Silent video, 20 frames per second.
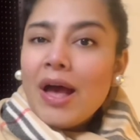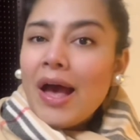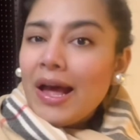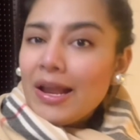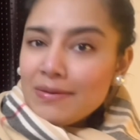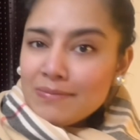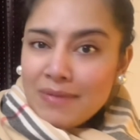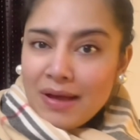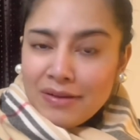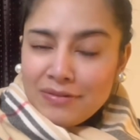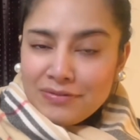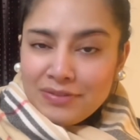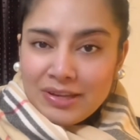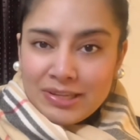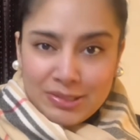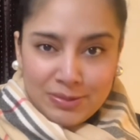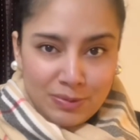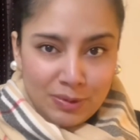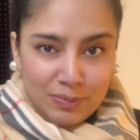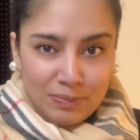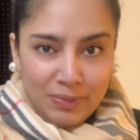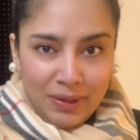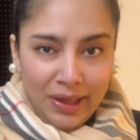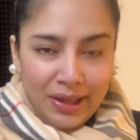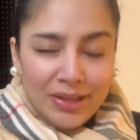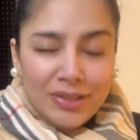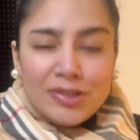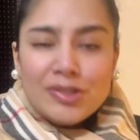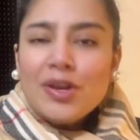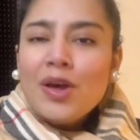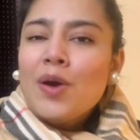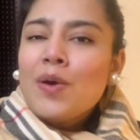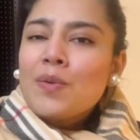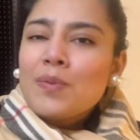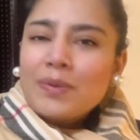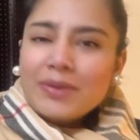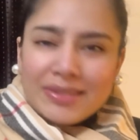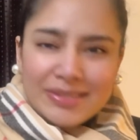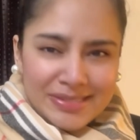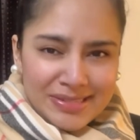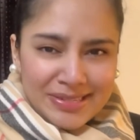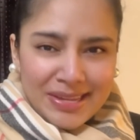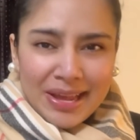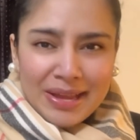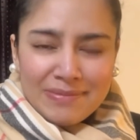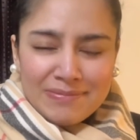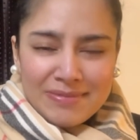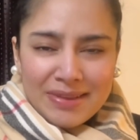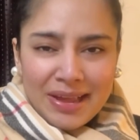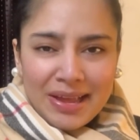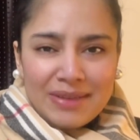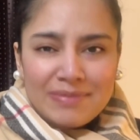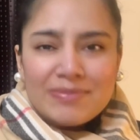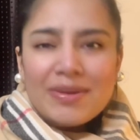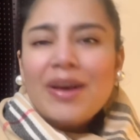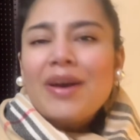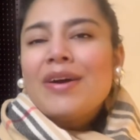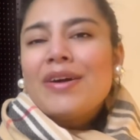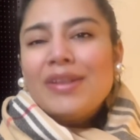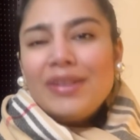and my Facebook page with the same name,